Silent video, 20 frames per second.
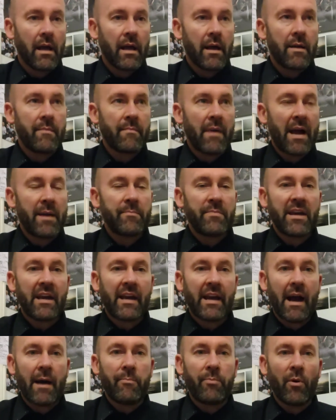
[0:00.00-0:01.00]
It might be
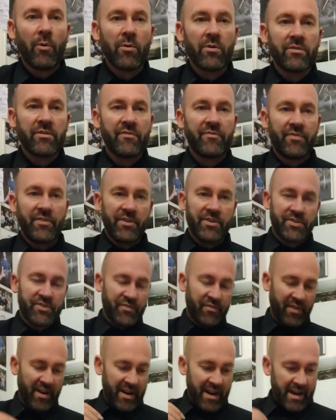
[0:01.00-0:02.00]
capo at the 1st
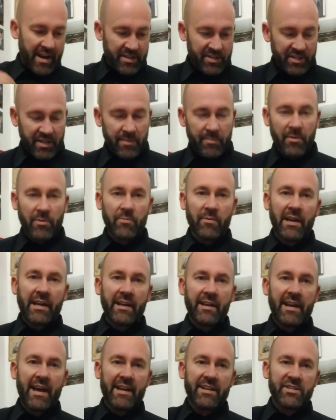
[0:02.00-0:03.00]
fret actually, but we
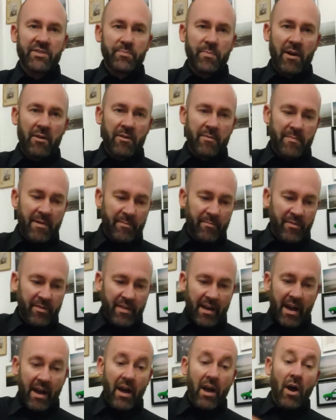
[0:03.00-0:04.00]
can experiment with
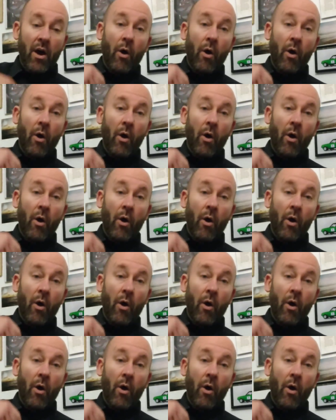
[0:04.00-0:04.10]
that,